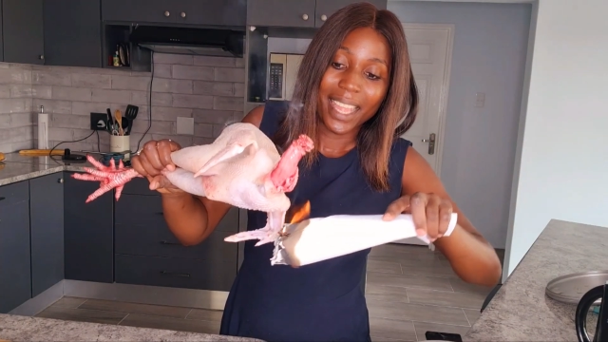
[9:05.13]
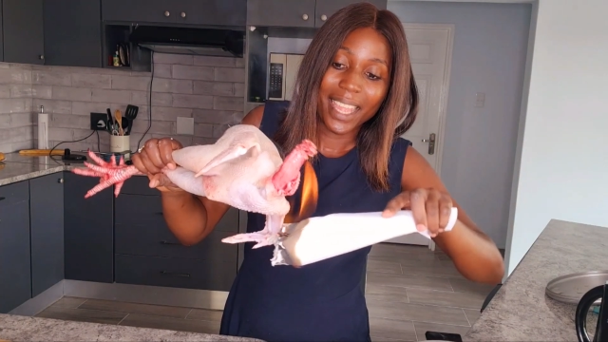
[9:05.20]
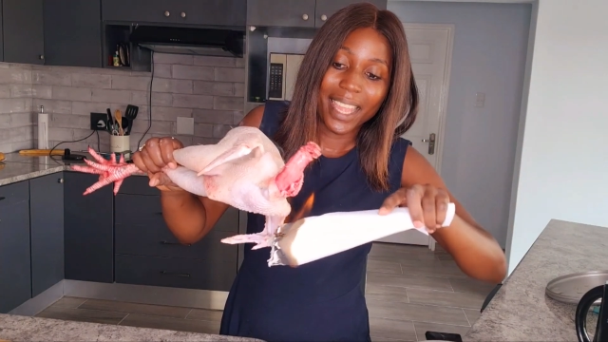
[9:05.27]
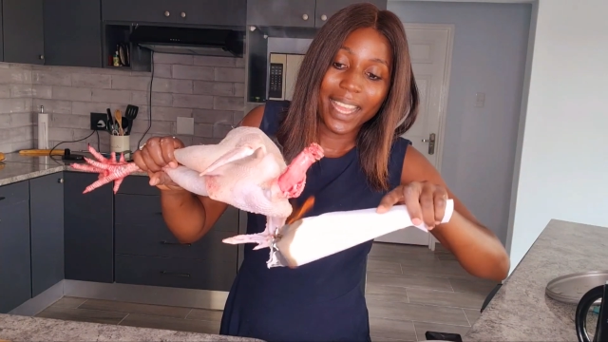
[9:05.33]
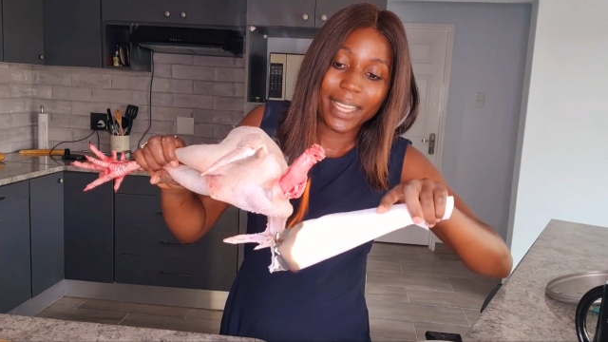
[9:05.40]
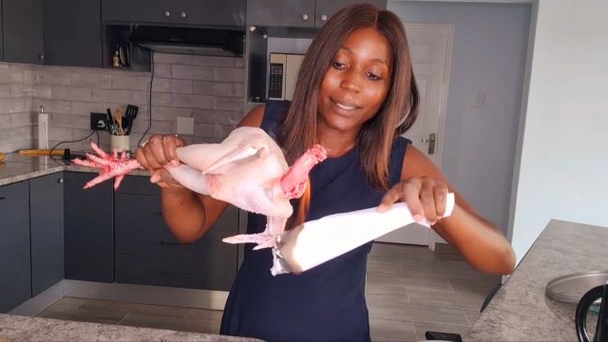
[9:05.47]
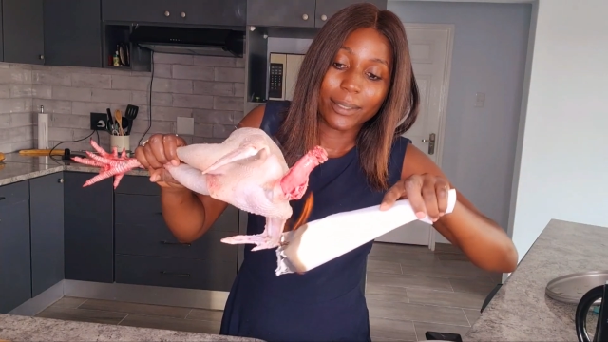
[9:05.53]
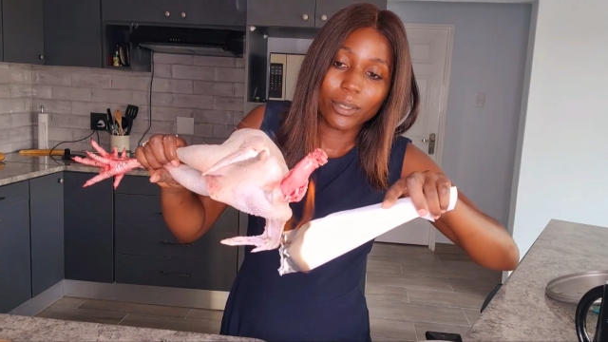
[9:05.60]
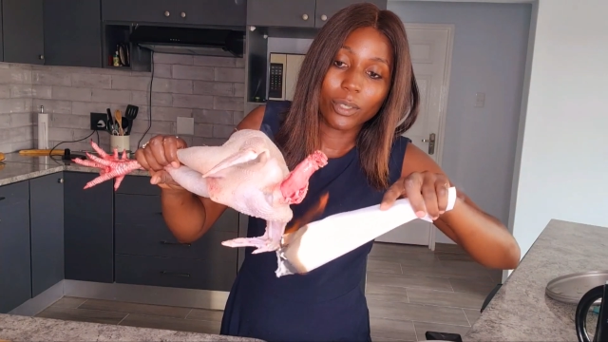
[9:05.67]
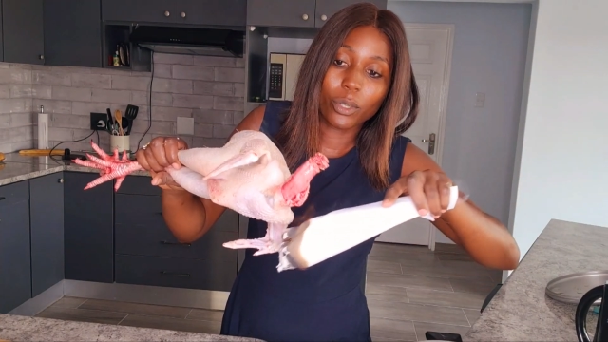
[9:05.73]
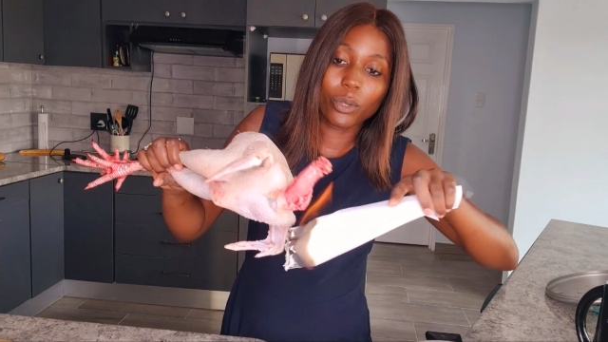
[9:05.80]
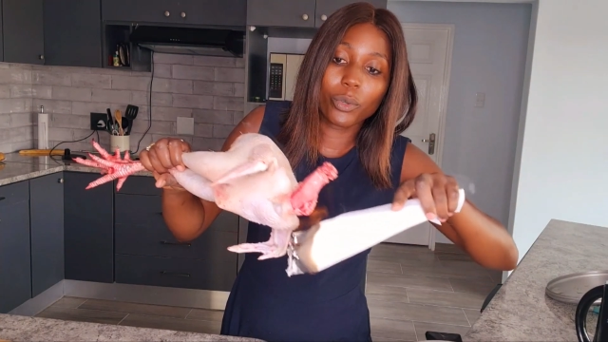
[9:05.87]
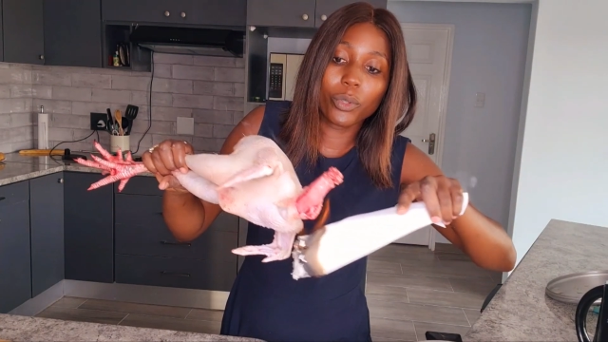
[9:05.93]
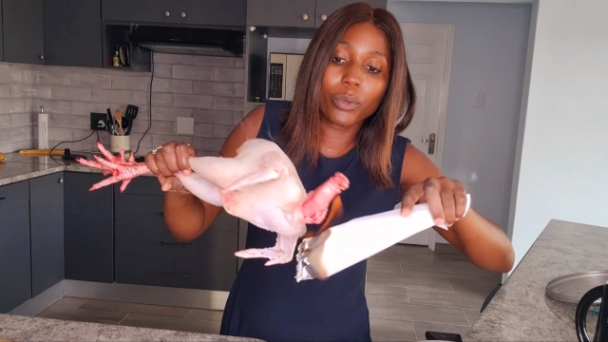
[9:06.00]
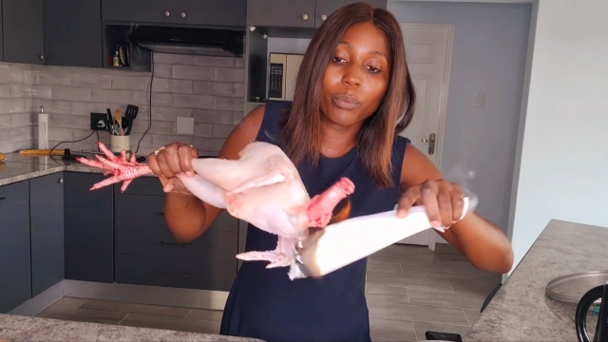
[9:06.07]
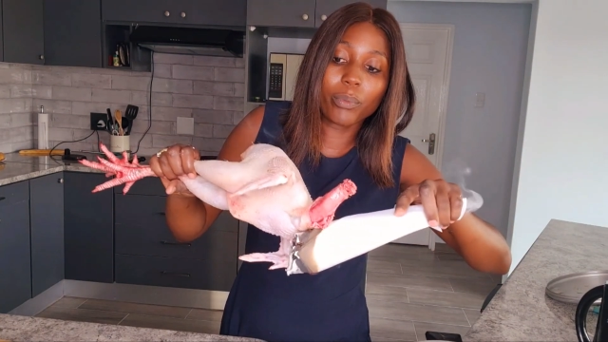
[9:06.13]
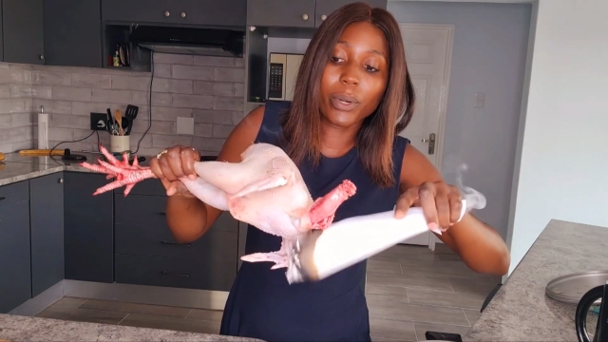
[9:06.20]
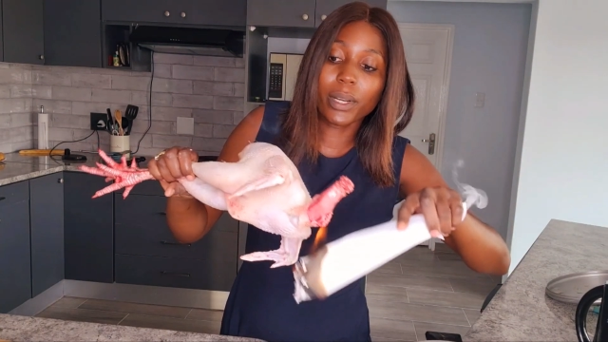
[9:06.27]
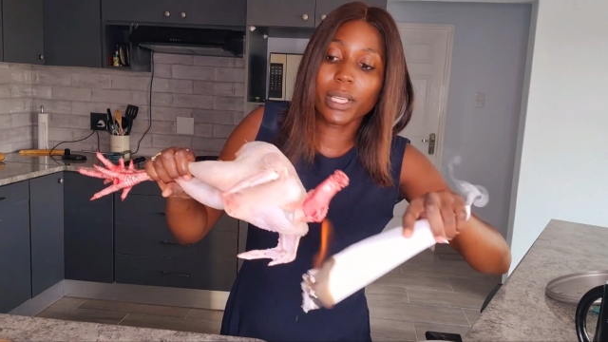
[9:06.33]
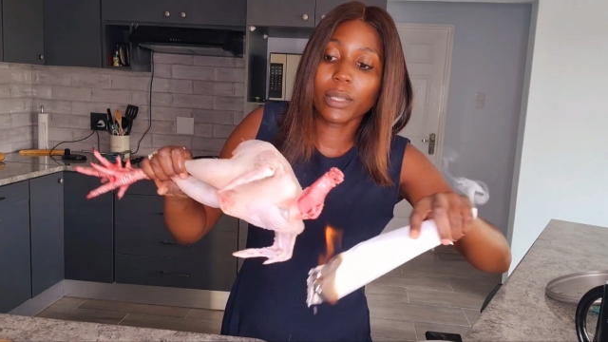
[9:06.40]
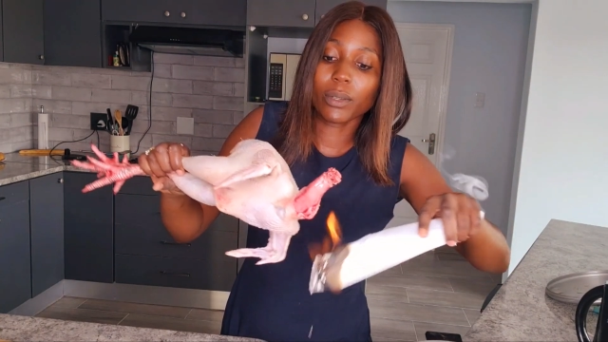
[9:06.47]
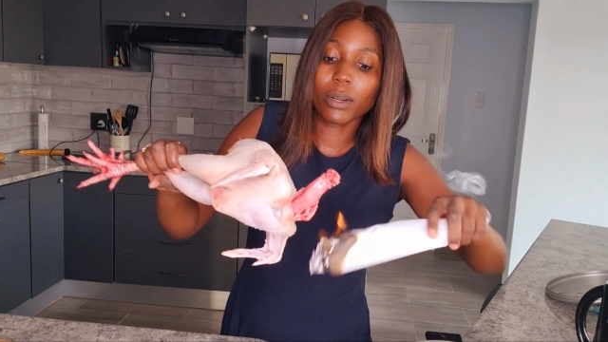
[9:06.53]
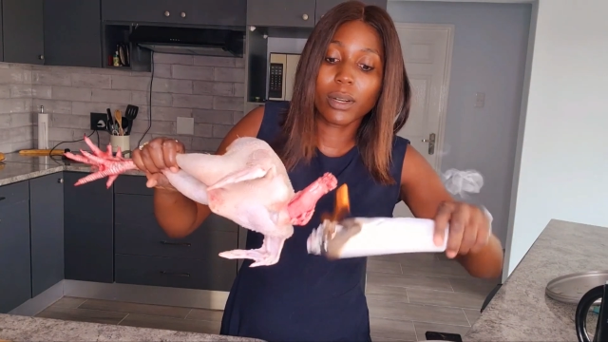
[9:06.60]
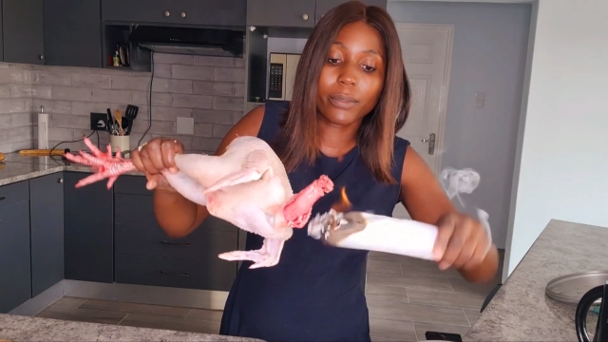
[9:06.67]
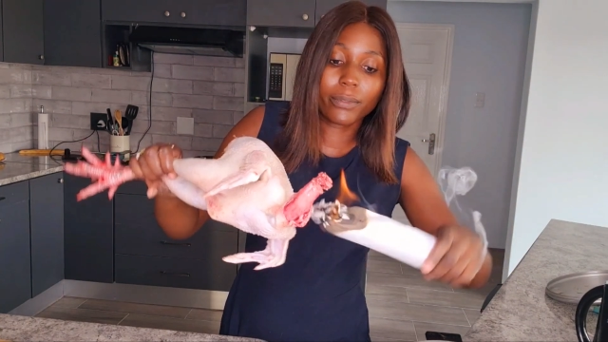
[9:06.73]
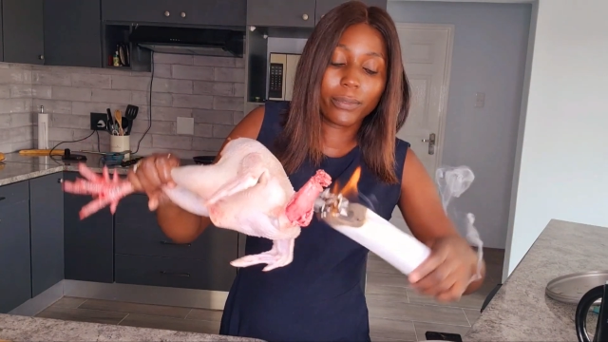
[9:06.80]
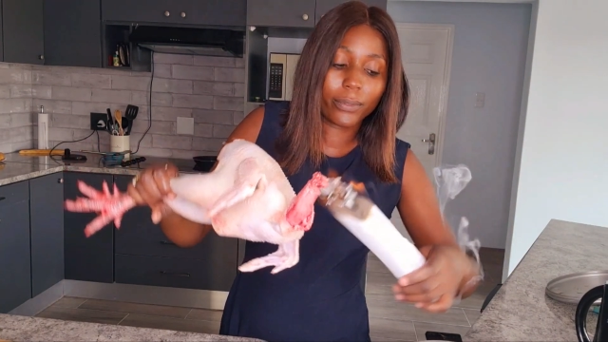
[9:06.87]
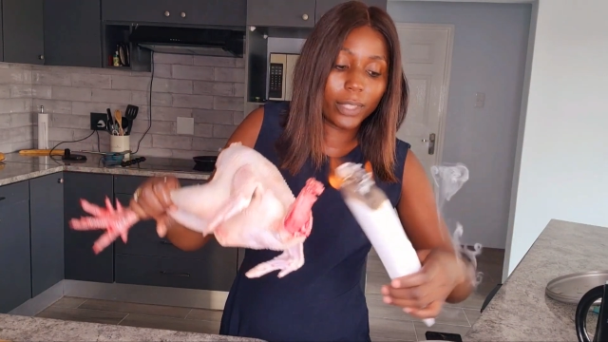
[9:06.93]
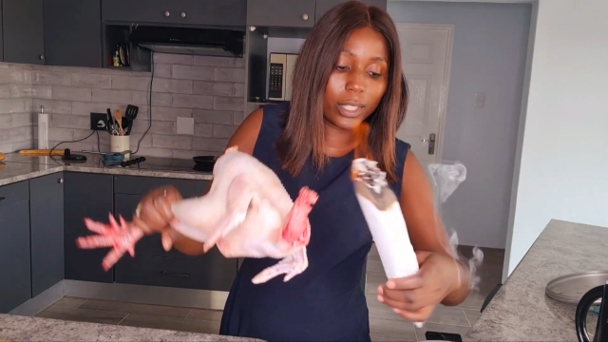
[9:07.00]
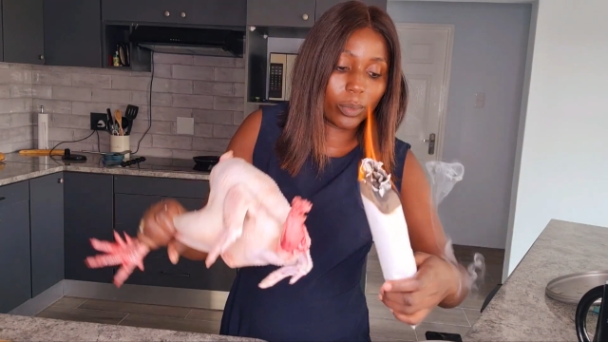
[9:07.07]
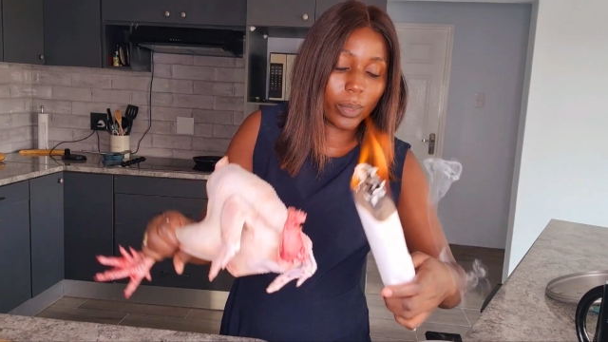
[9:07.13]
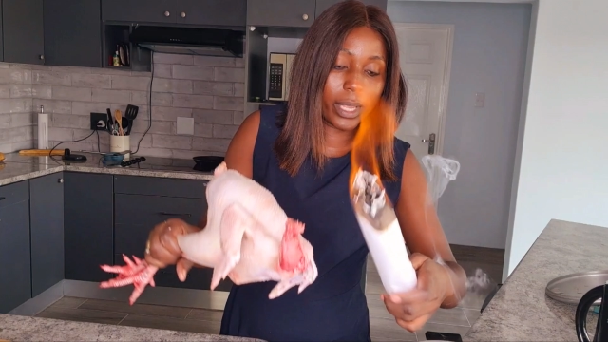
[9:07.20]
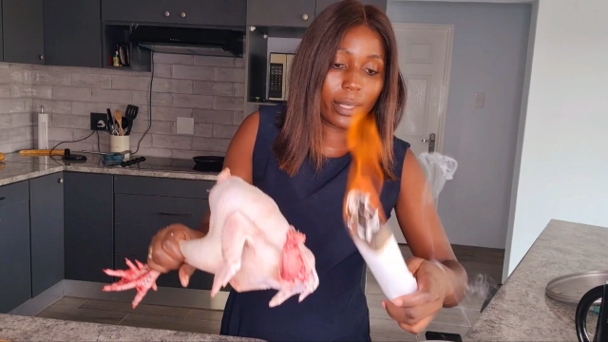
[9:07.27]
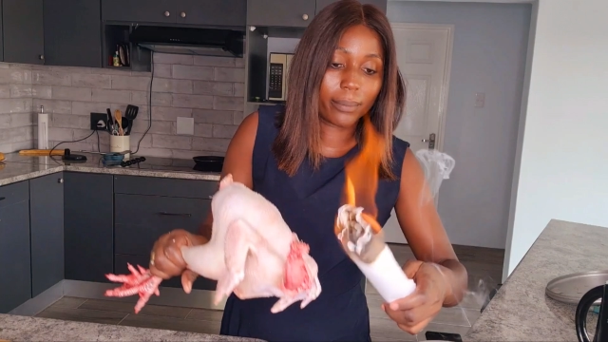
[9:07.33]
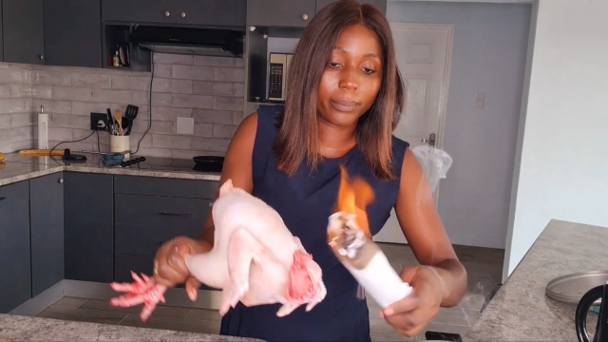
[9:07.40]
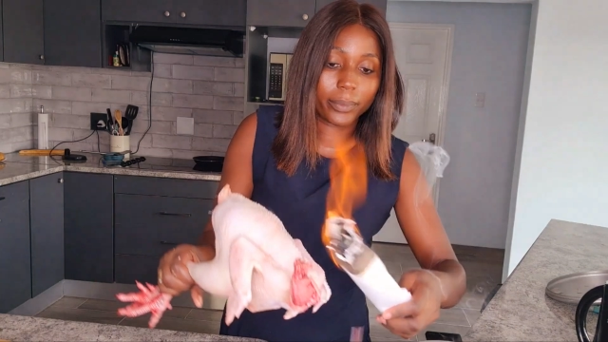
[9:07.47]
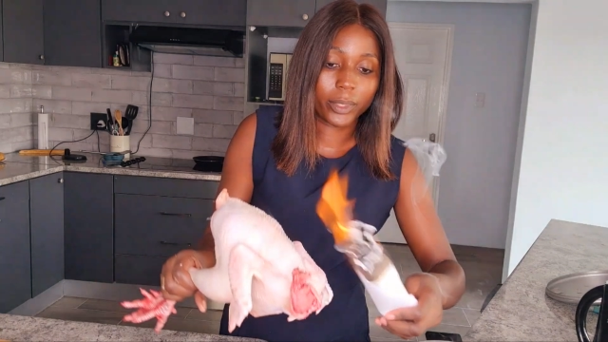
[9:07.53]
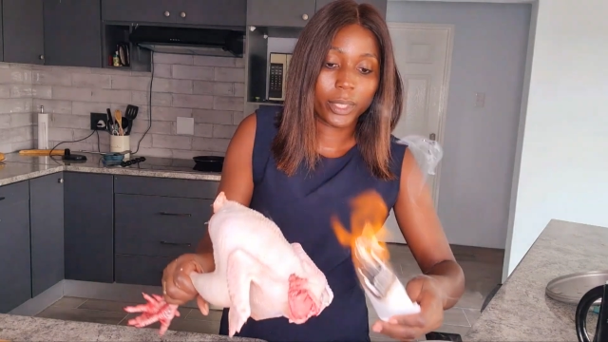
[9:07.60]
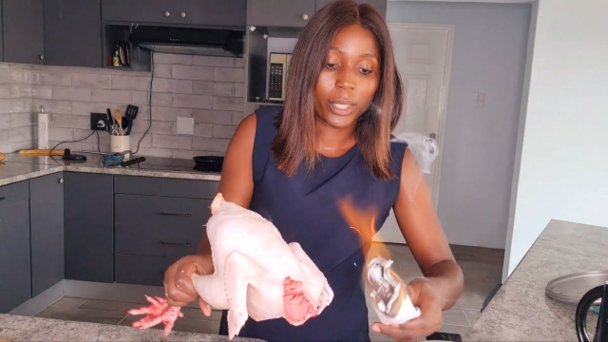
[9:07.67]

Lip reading: Yeah, so you burn it off this way.